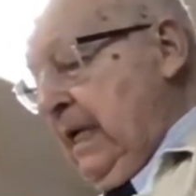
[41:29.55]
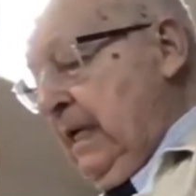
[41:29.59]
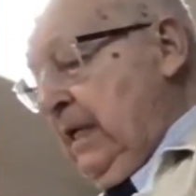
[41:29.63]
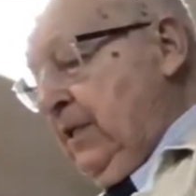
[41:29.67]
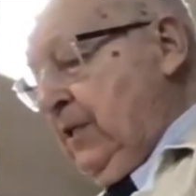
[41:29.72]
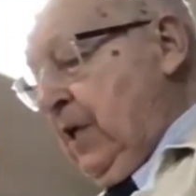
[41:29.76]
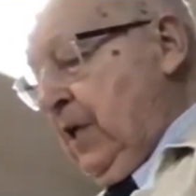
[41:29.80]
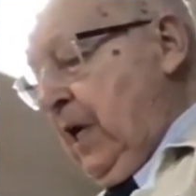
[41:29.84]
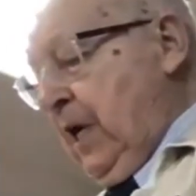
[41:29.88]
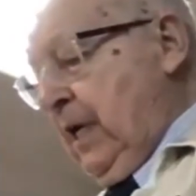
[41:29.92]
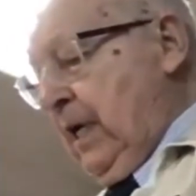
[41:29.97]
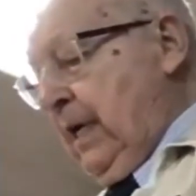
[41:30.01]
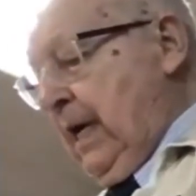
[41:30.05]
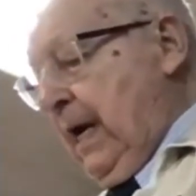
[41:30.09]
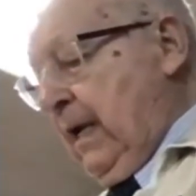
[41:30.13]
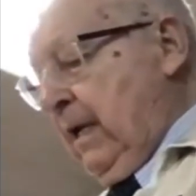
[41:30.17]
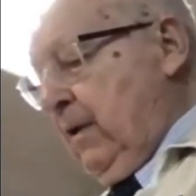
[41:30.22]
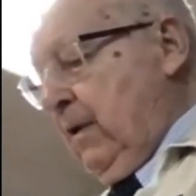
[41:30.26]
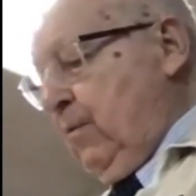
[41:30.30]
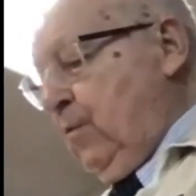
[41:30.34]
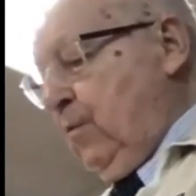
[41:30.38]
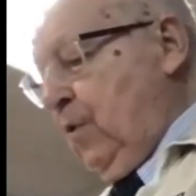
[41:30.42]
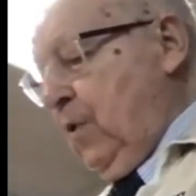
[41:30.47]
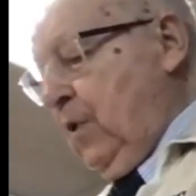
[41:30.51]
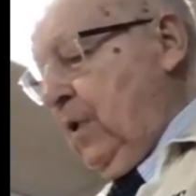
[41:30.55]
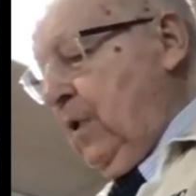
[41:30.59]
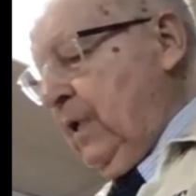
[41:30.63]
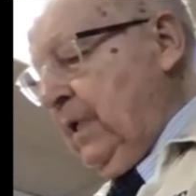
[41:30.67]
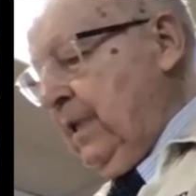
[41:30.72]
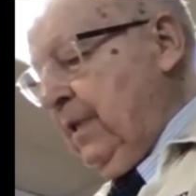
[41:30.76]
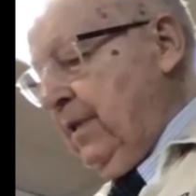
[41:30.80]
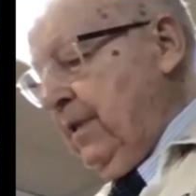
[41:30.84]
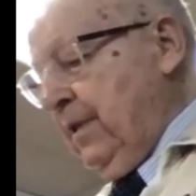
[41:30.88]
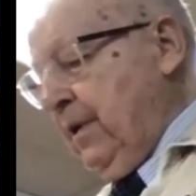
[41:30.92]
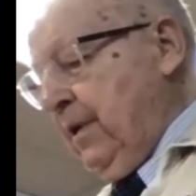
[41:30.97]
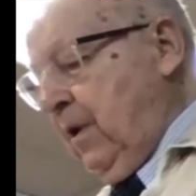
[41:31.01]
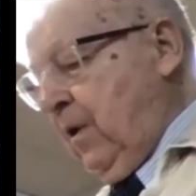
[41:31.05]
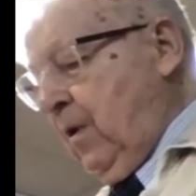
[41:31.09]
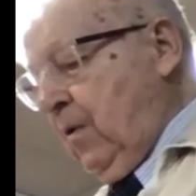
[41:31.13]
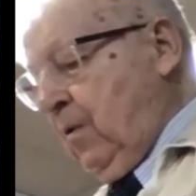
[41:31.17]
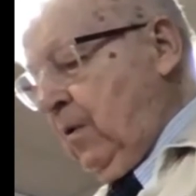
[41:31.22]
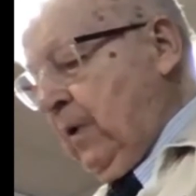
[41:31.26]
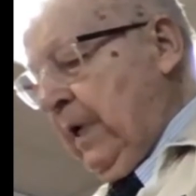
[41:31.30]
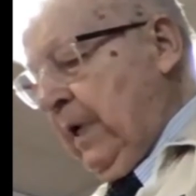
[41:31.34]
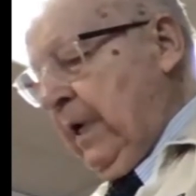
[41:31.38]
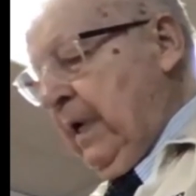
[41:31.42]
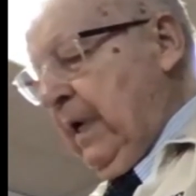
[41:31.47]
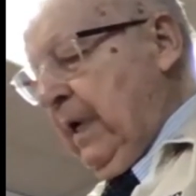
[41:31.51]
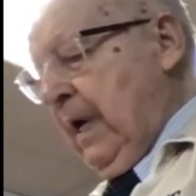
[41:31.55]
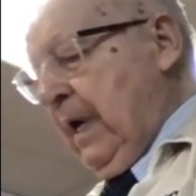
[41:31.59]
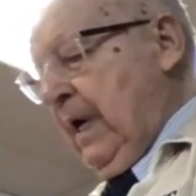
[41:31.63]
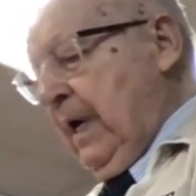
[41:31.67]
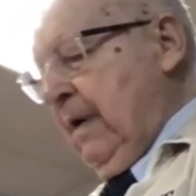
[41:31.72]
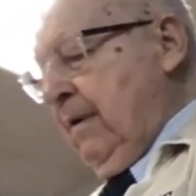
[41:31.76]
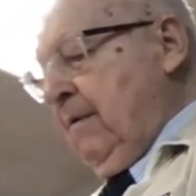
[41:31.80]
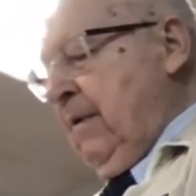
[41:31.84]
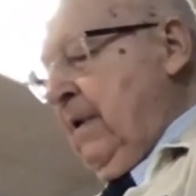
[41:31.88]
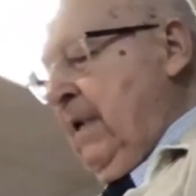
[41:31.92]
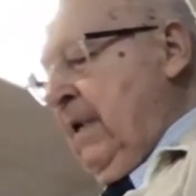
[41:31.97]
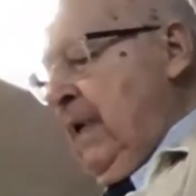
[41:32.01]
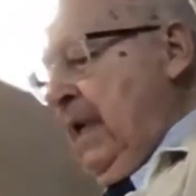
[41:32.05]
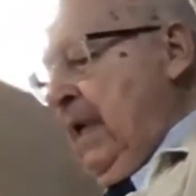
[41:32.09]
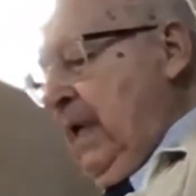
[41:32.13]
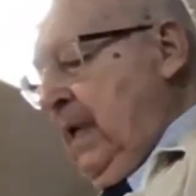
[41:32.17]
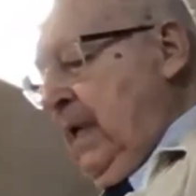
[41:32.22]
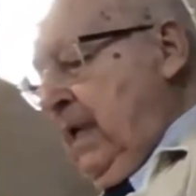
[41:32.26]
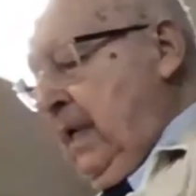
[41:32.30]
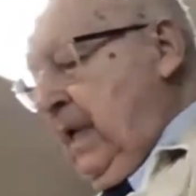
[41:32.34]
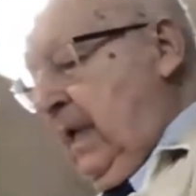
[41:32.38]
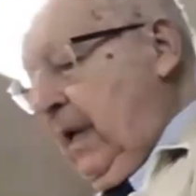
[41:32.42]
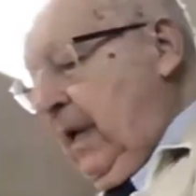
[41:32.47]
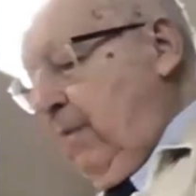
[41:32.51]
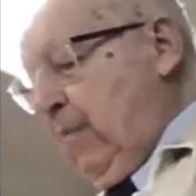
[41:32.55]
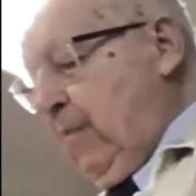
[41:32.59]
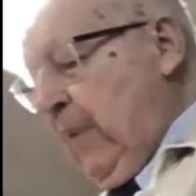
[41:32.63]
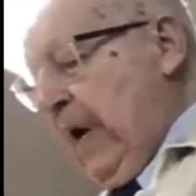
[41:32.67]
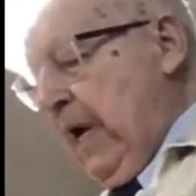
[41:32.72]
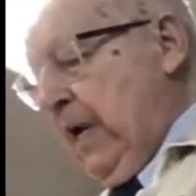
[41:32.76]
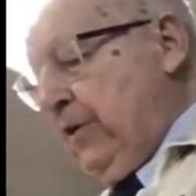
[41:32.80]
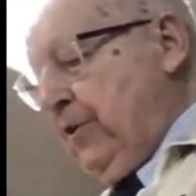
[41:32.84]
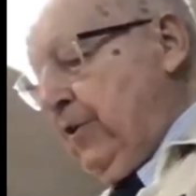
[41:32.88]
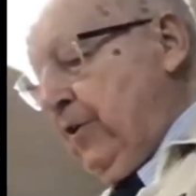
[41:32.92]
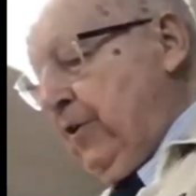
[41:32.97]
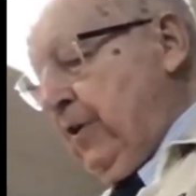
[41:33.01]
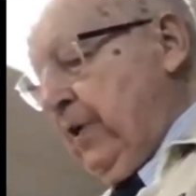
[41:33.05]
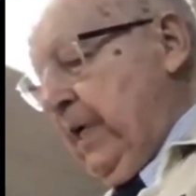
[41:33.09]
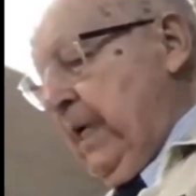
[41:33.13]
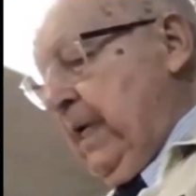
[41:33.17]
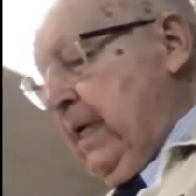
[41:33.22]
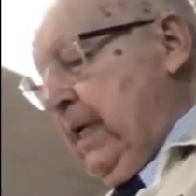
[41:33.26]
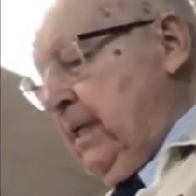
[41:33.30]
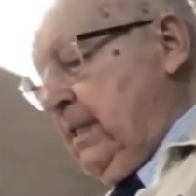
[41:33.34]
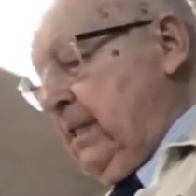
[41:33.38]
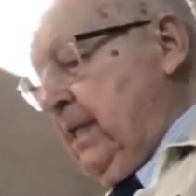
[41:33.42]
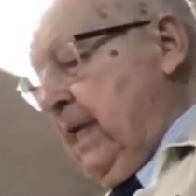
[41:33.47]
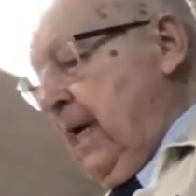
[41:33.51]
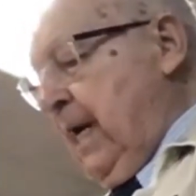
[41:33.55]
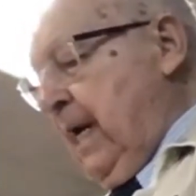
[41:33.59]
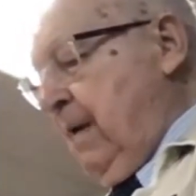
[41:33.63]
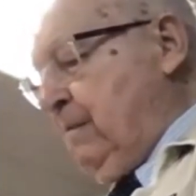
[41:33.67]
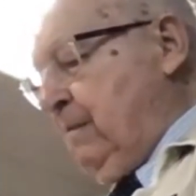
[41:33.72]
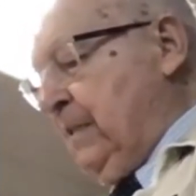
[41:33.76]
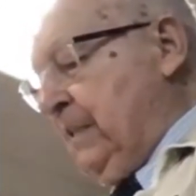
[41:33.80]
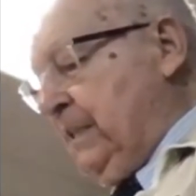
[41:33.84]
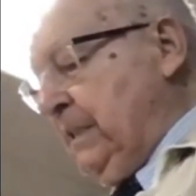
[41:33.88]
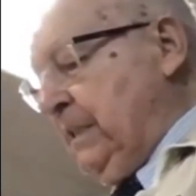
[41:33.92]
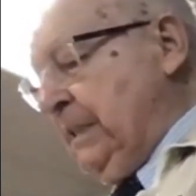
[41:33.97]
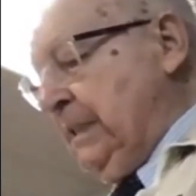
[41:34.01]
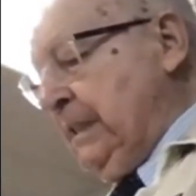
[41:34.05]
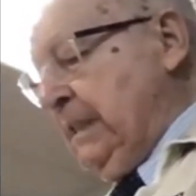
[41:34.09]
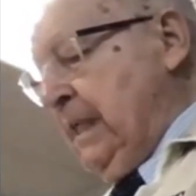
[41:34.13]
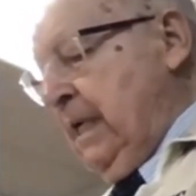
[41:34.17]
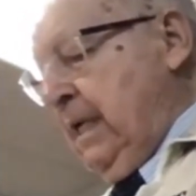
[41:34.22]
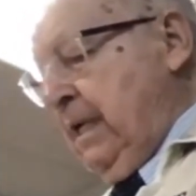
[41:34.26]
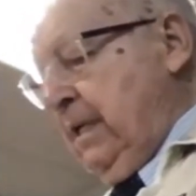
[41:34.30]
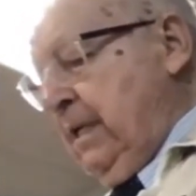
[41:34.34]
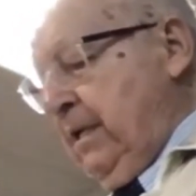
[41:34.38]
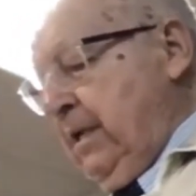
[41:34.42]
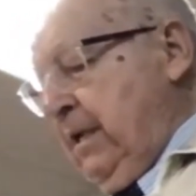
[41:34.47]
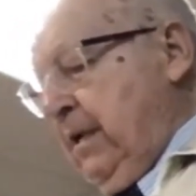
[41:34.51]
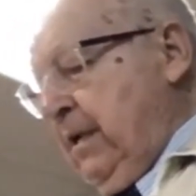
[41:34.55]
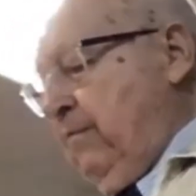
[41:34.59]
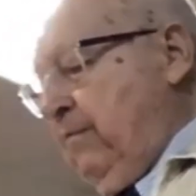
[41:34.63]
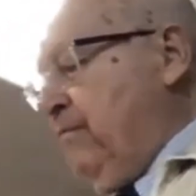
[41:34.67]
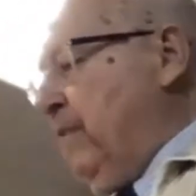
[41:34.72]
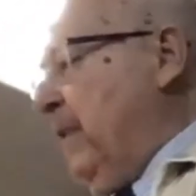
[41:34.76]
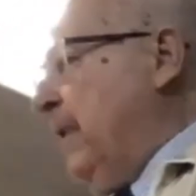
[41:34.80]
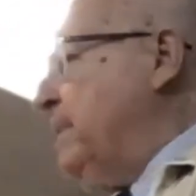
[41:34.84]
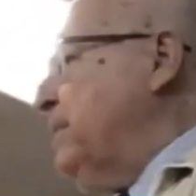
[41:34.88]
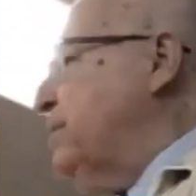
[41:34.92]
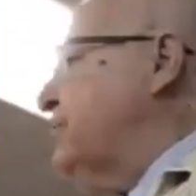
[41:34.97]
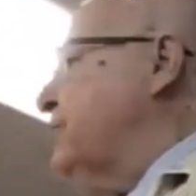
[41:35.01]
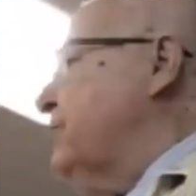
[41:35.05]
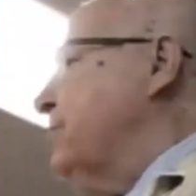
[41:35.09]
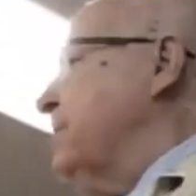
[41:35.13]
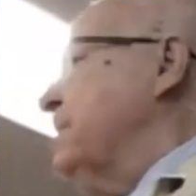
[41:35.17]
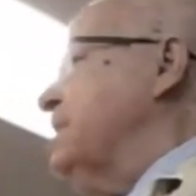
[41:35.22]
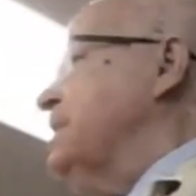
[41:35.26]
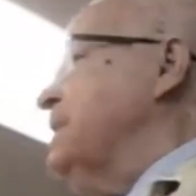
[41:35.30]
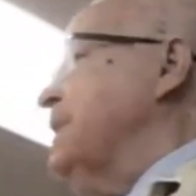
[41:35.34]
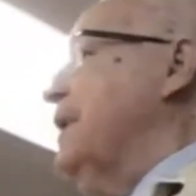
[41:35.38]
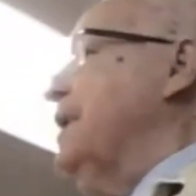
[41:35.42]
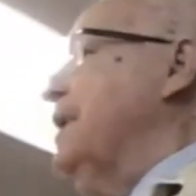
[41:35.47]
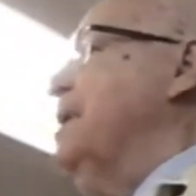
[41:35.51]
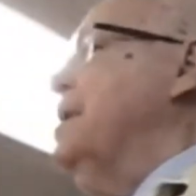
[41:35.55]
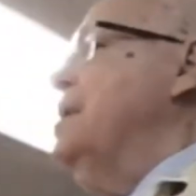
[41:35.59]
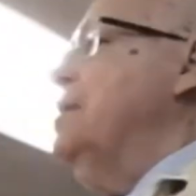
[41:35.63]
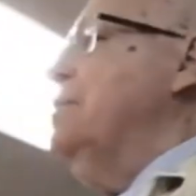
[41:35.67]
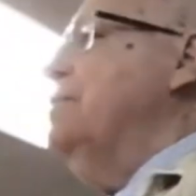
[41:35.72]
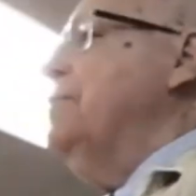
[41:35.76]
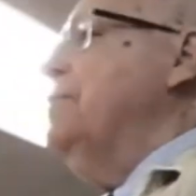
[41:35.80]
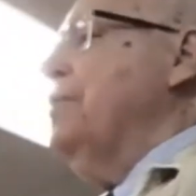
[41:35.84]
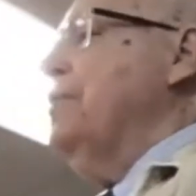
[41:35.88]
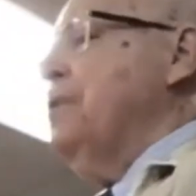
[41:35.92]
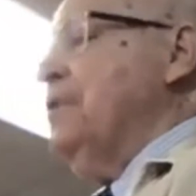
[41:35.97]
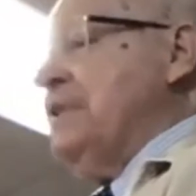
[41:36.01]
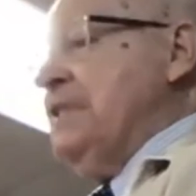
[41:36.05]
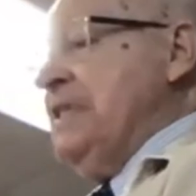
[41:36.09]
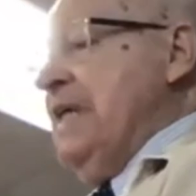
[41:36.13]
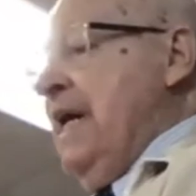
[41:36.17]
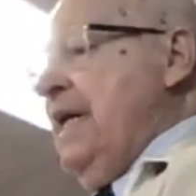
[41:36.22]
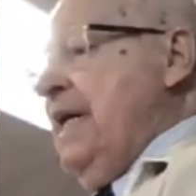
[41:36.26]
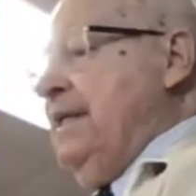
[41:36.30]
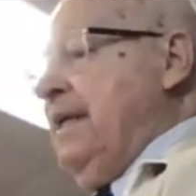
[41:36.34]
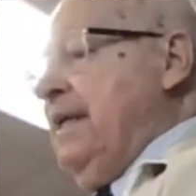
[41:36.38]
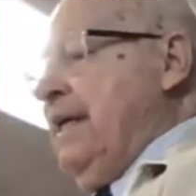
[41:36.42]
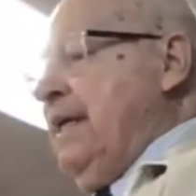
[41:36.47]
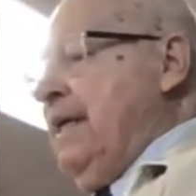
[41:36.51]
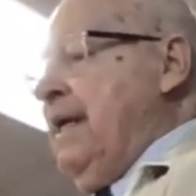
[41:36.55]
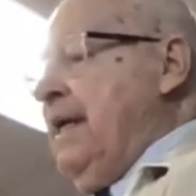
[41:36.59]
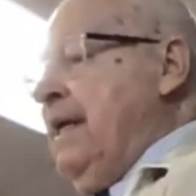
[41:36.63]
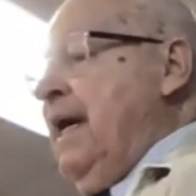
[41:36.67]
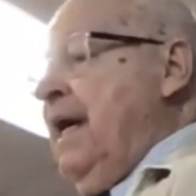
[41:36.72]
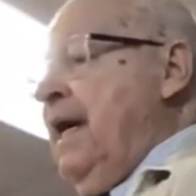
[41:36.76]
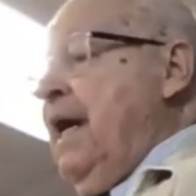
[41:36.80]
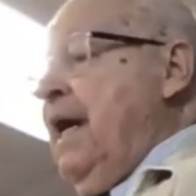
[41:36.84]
John Allen Wood, the holy life, and Major Ian Thomas, the adventurous life. Phil's had the